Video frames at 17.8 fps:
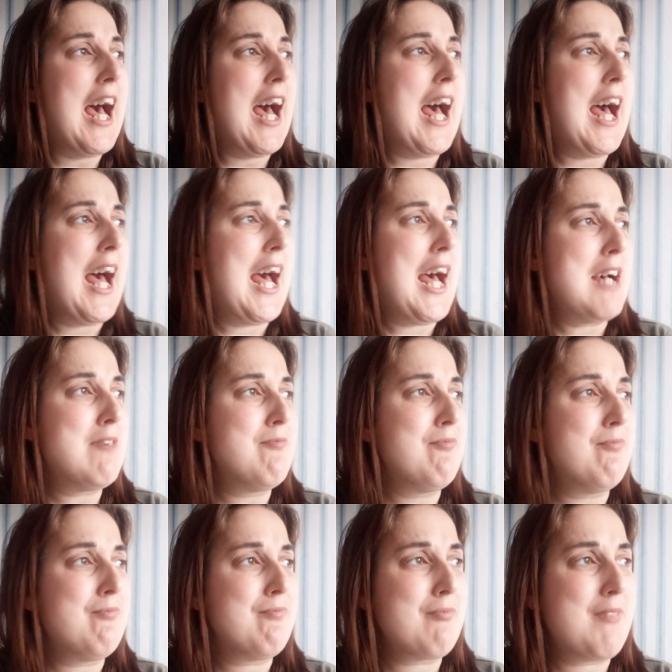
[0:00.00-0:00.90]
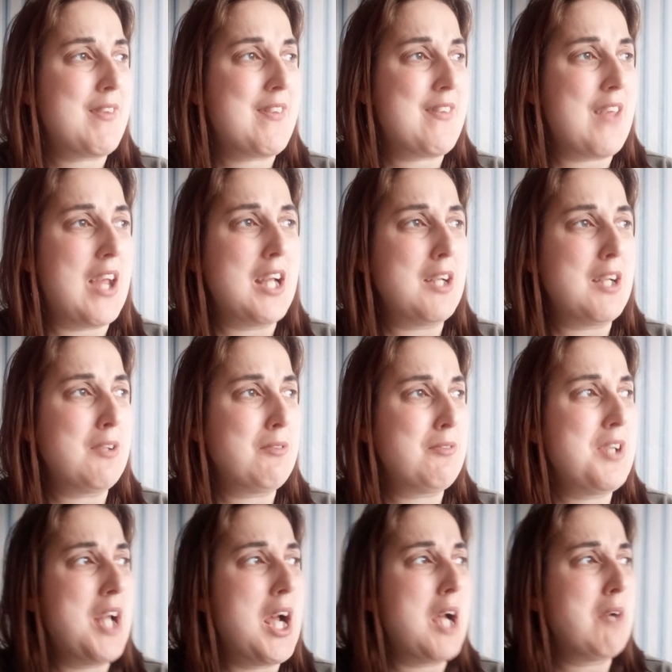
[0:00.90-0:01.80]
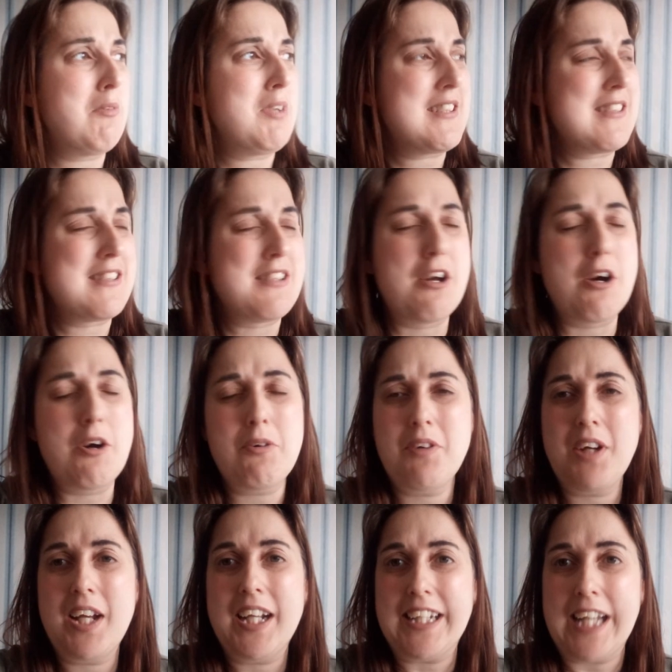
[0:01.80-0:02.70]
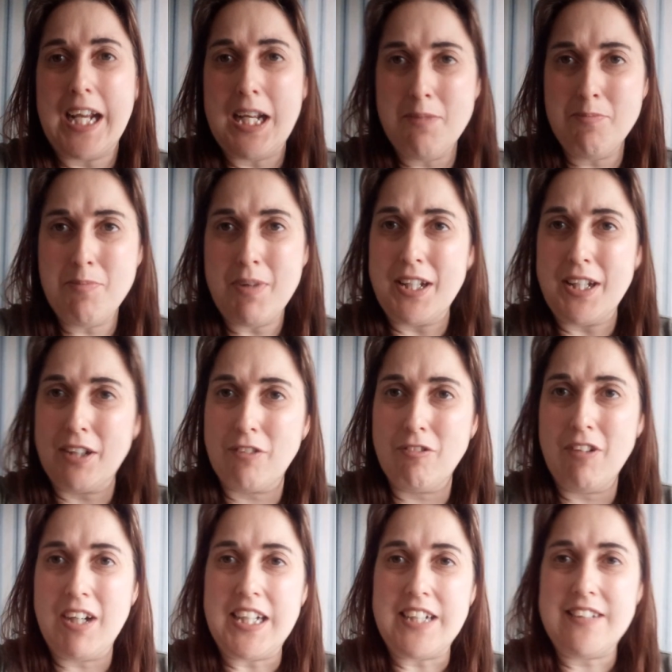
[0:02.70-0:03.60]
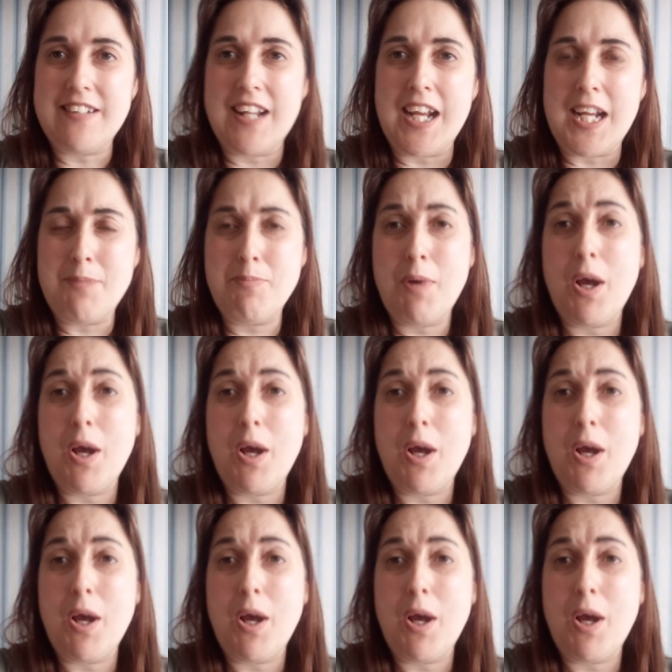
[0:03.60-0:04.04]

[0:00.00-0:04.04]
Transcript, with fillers: so no, it's not again been a great day,